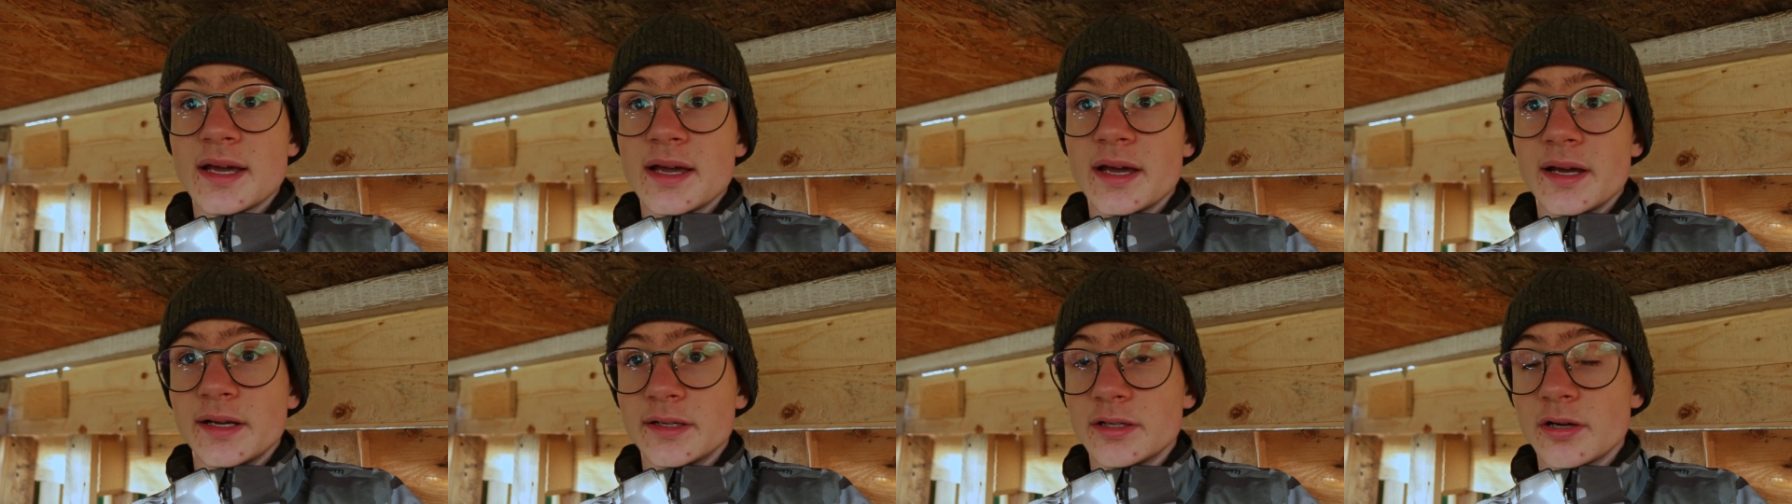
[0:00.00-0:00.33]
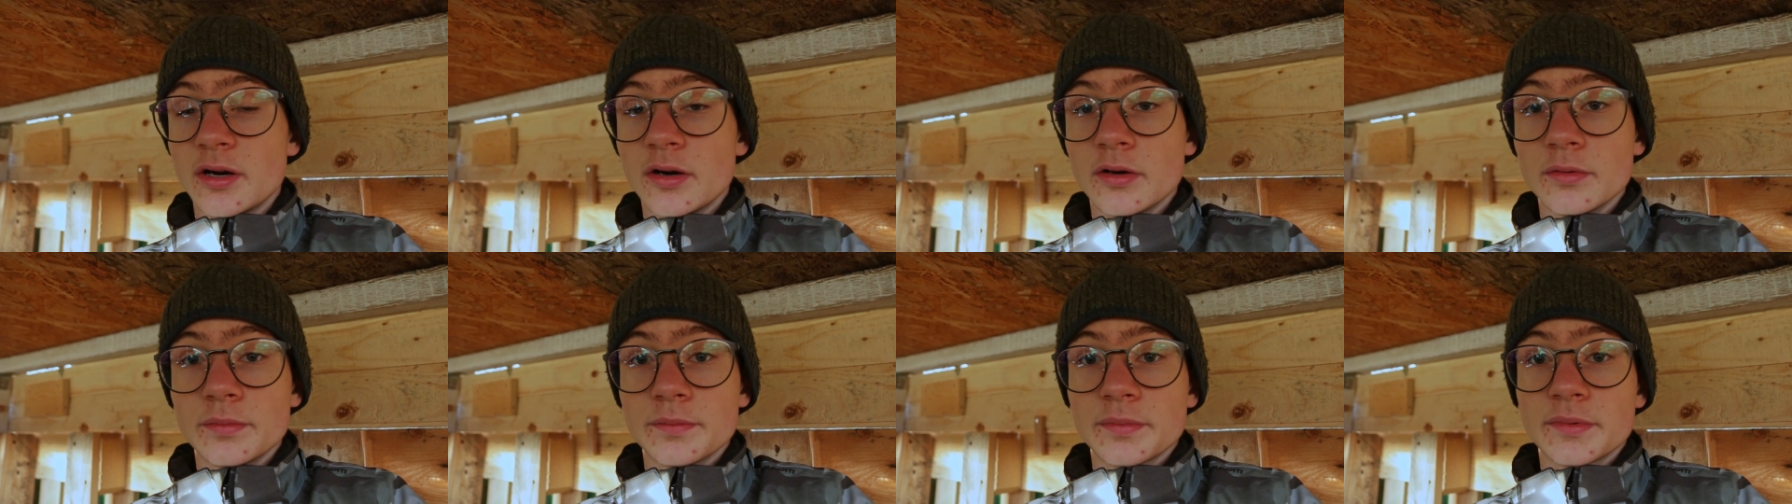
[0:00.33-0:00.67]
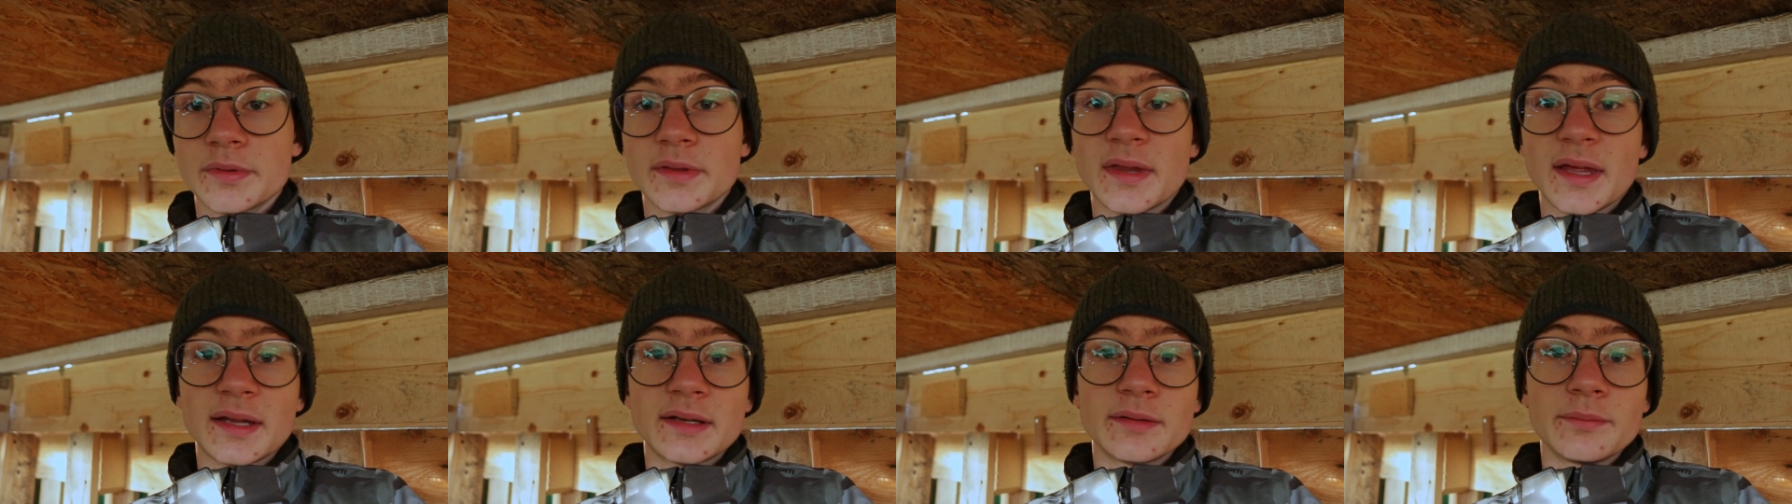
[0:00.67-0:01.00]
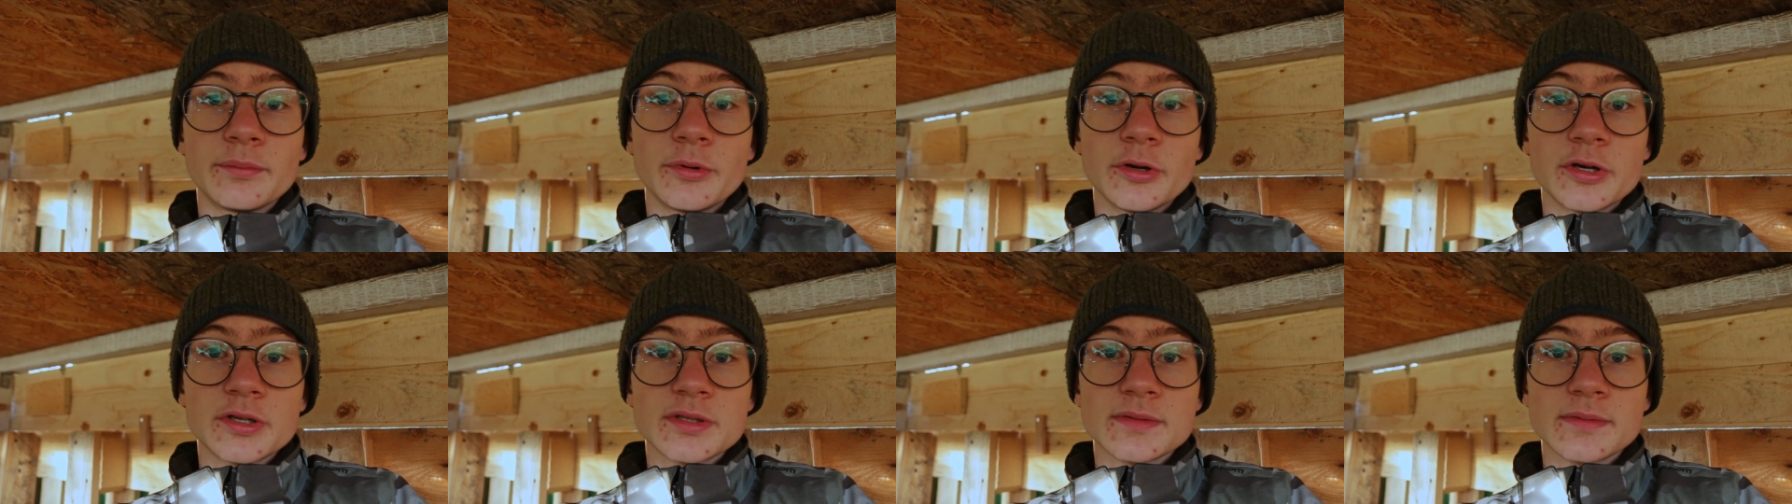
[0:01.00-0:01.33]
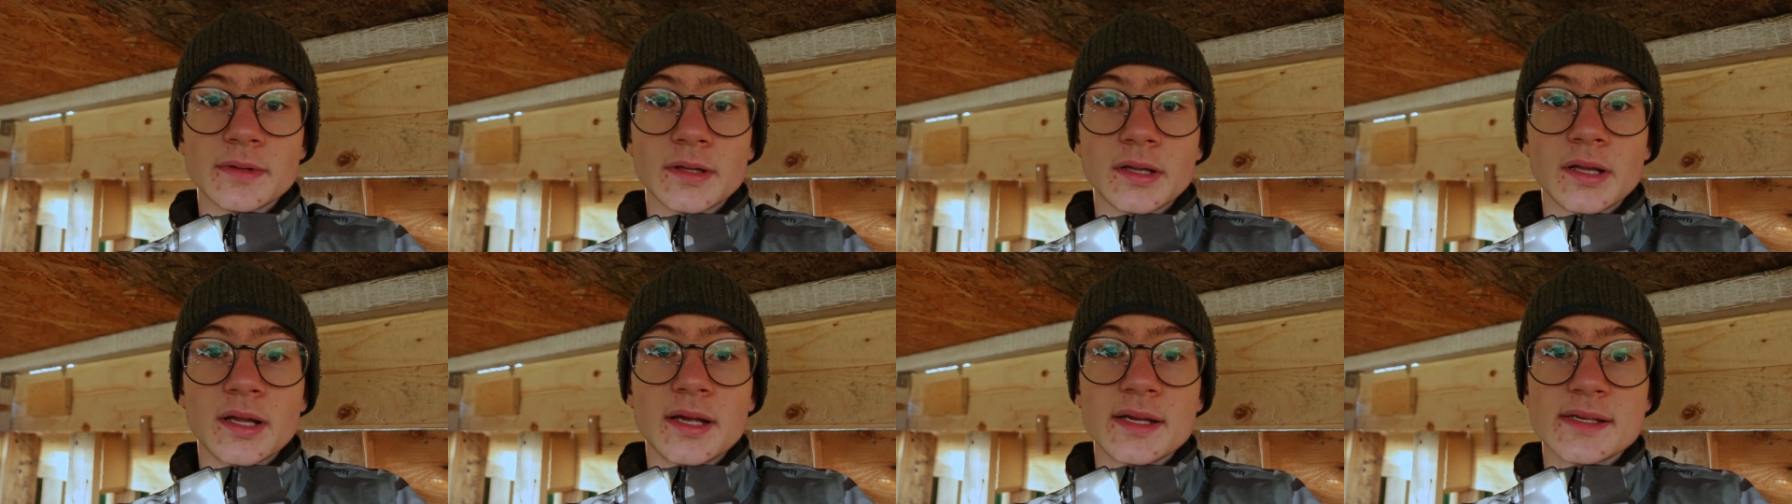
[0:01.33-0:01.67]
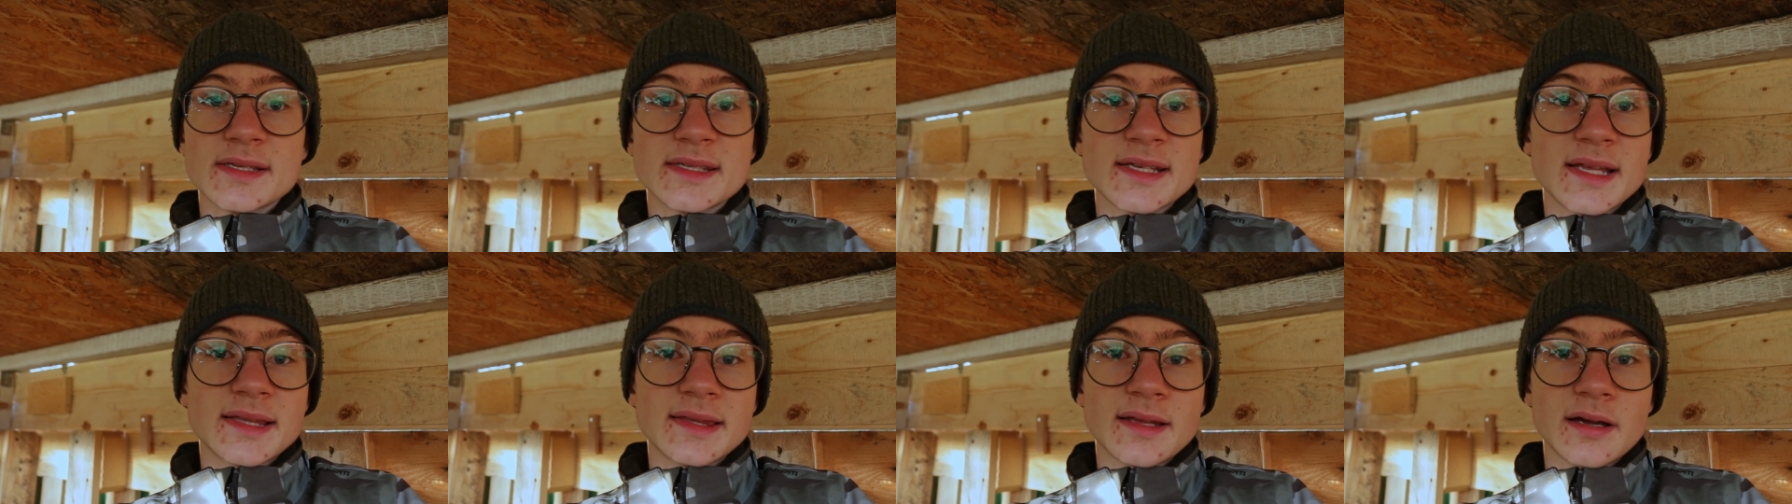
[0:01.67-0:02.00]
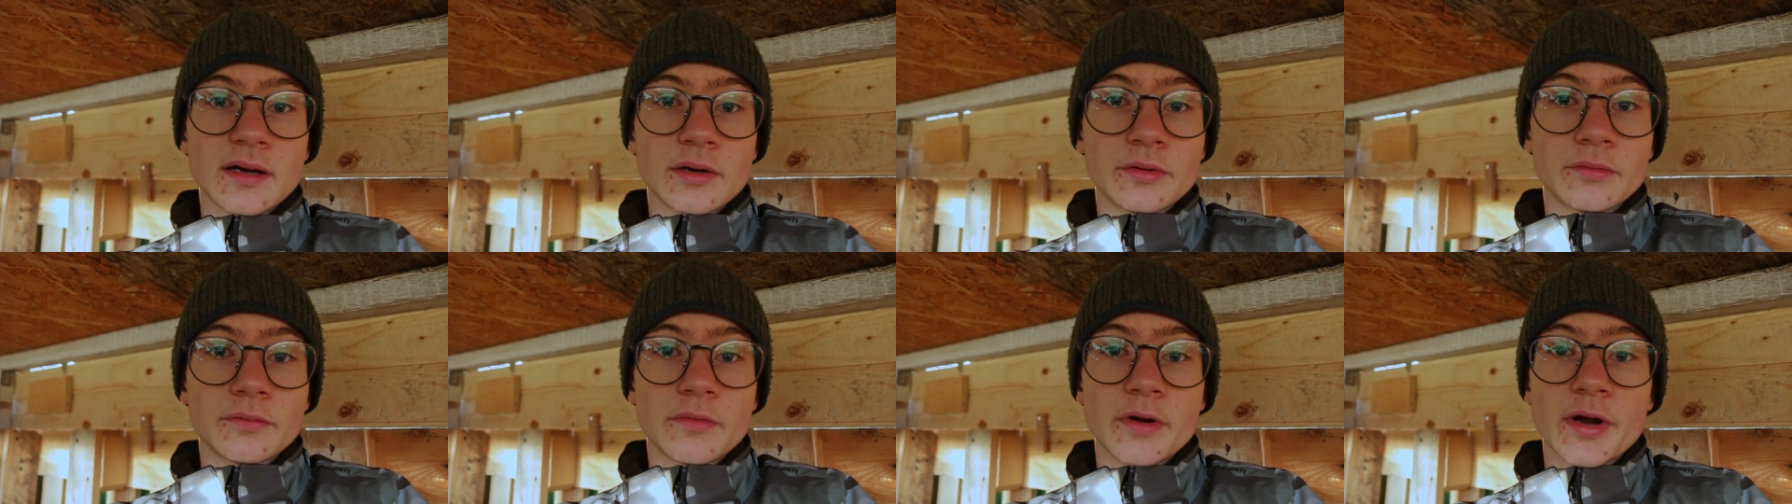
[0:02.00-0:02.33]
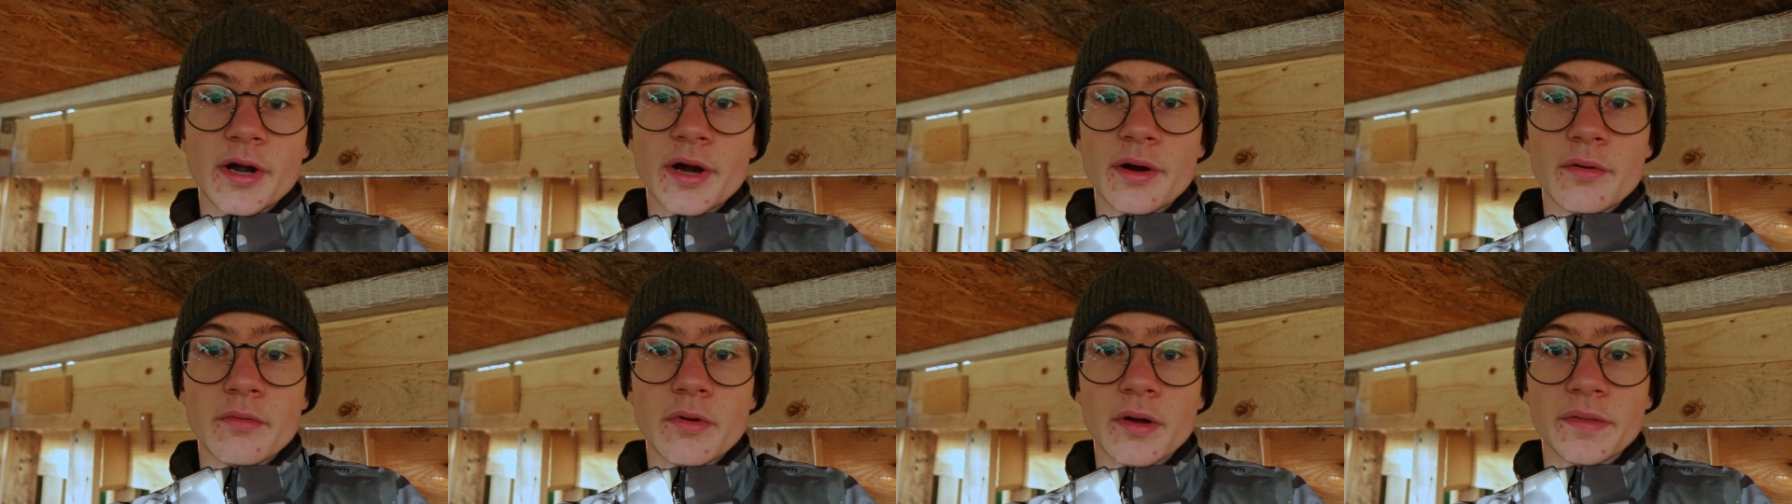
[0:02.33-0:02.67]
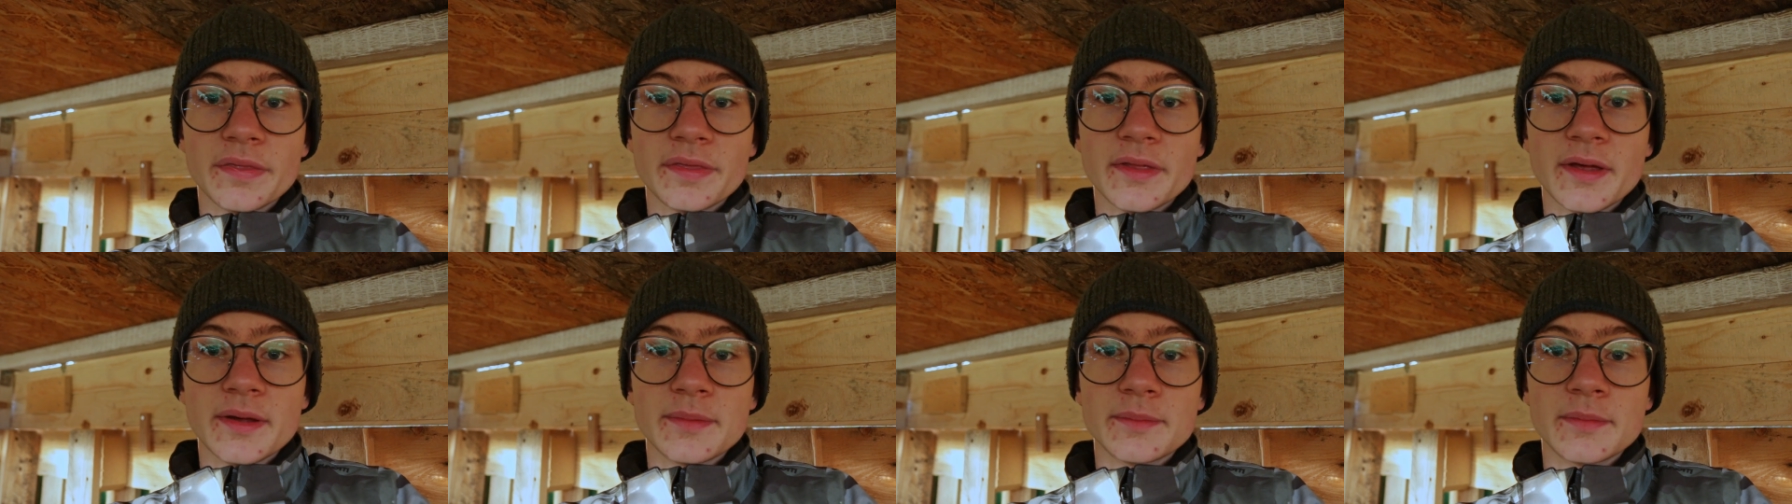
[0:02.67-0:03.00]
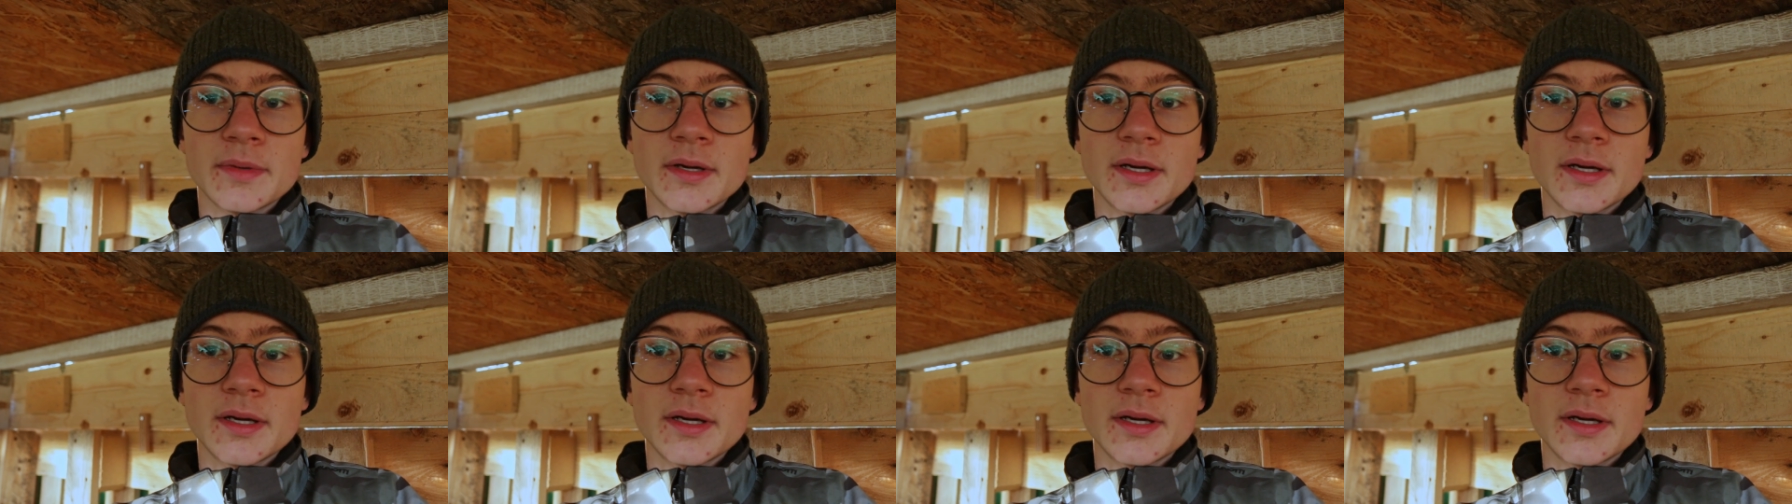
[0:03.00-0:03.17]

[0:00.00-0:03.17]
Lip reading: and hope that the birds will sit down where I want them.